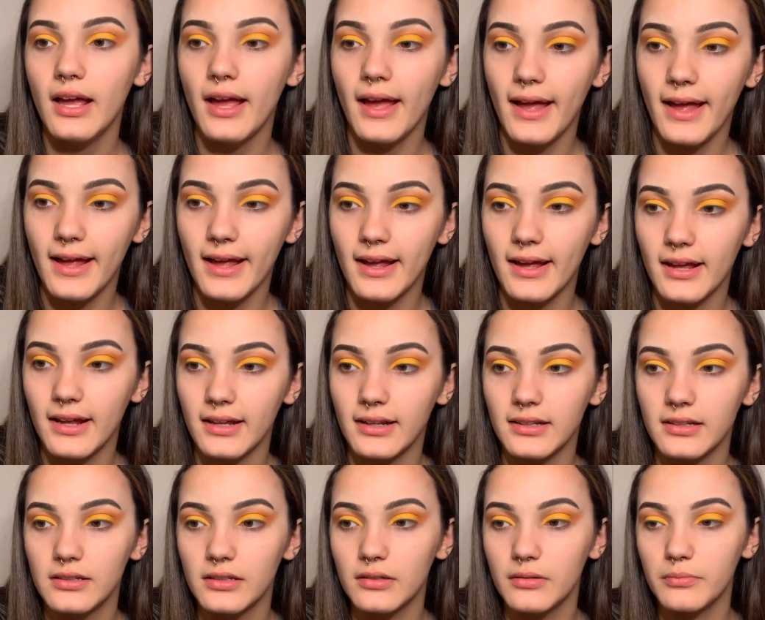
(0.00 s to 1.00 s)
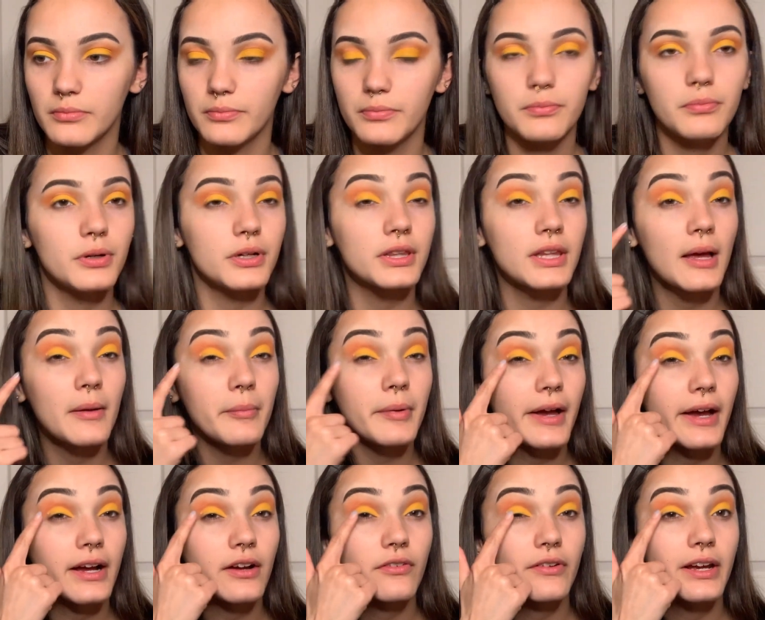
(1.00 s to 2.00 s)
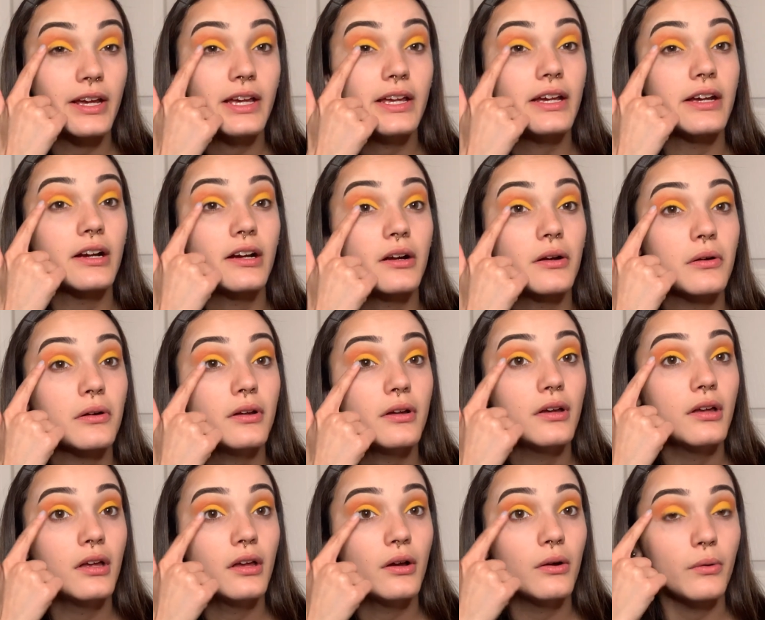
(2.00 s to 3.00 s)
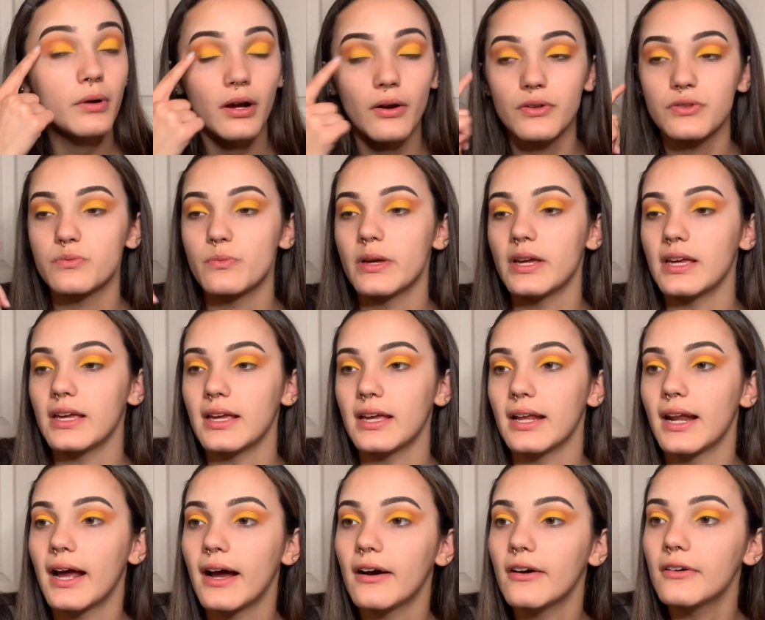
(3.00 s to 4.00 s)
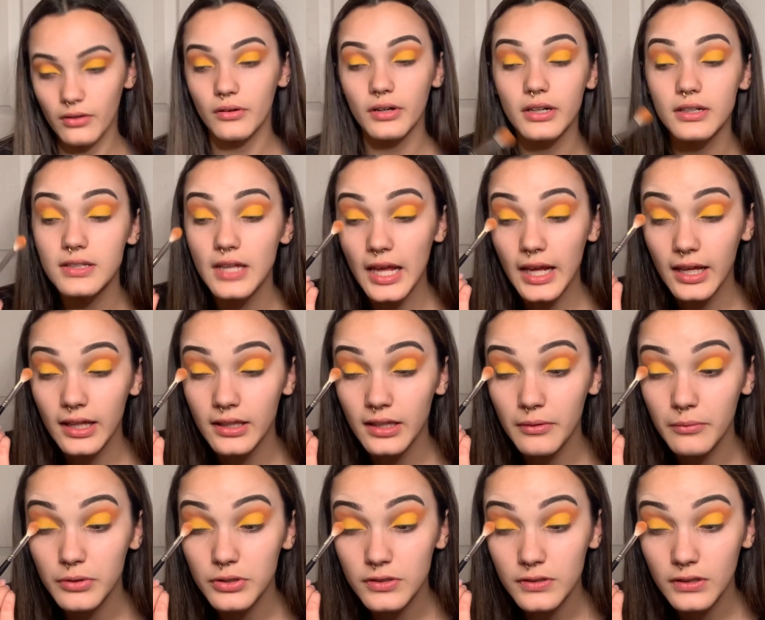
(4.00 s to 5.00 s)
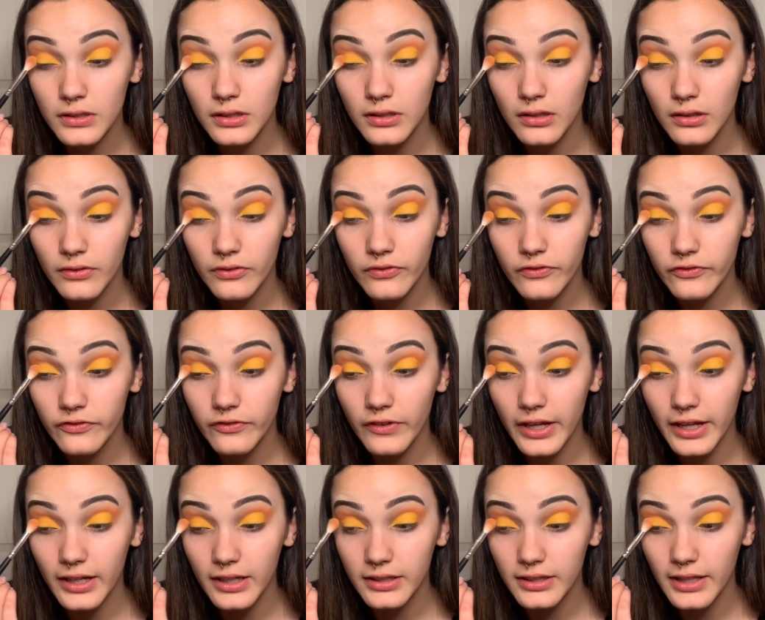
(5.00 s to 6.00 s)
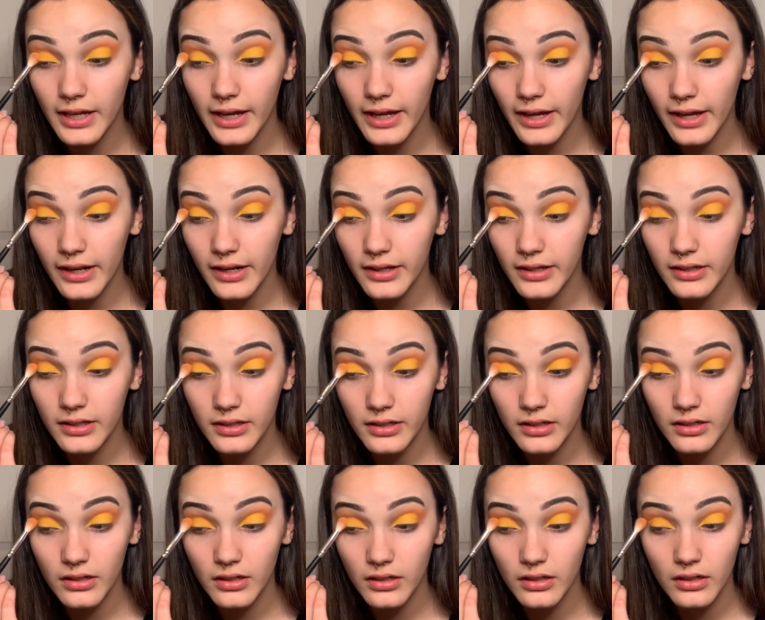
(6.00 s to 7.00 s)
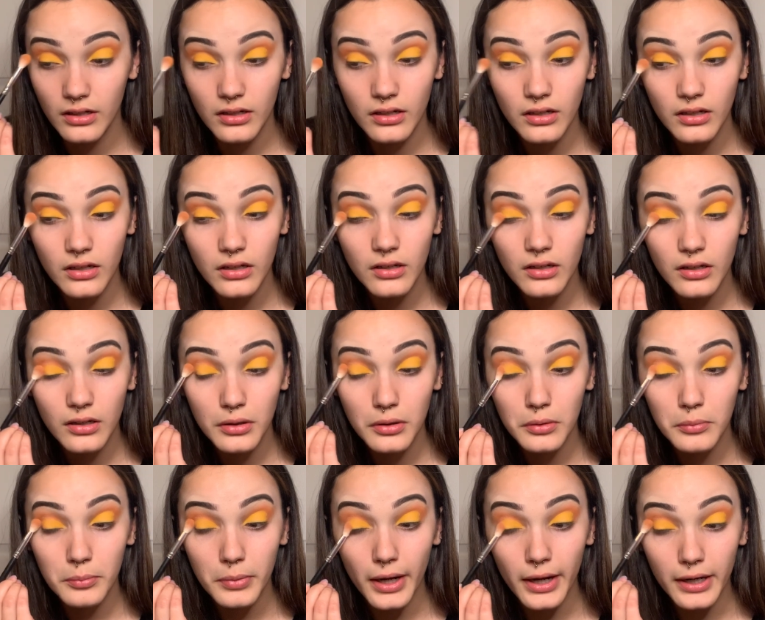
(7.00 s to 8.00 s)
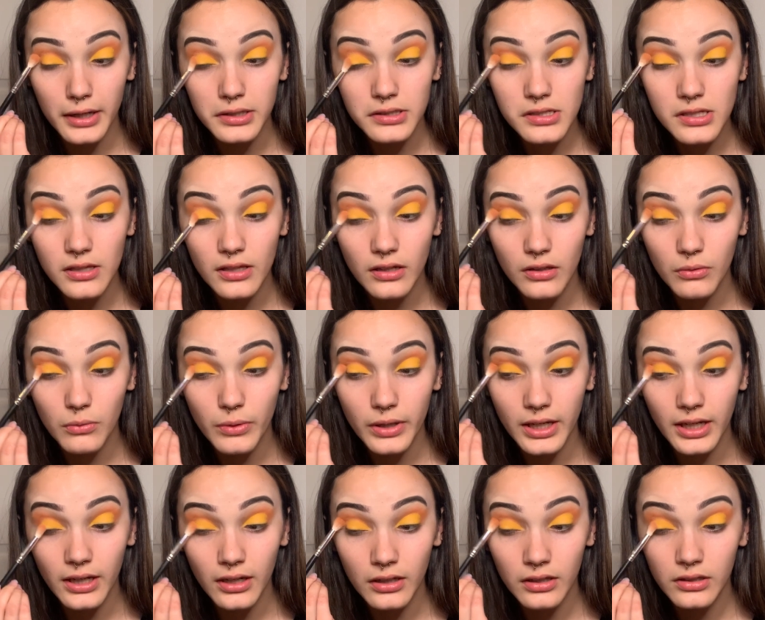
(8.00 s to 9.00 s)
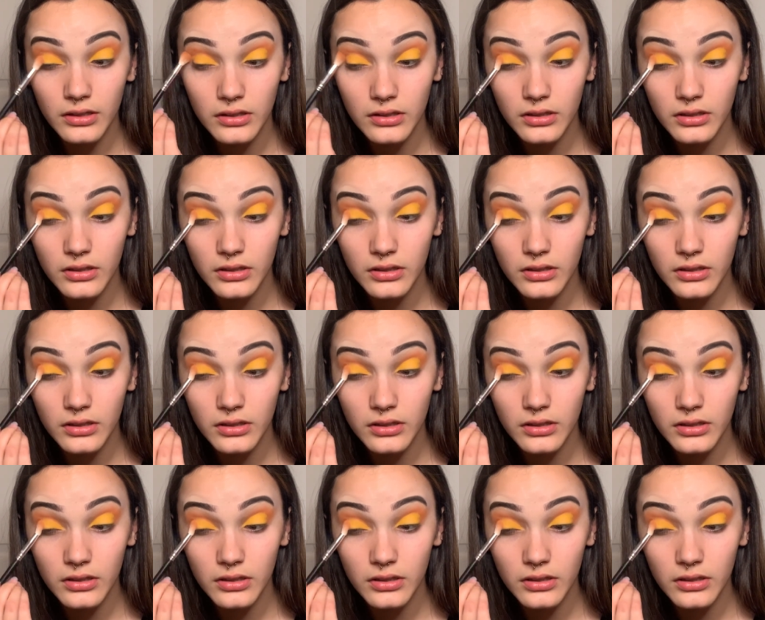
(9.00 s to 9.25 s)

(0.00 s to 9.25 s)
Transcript: and put that back right here where I was making it out. I'm gonna take it and then we're just gonna fan that back into the wing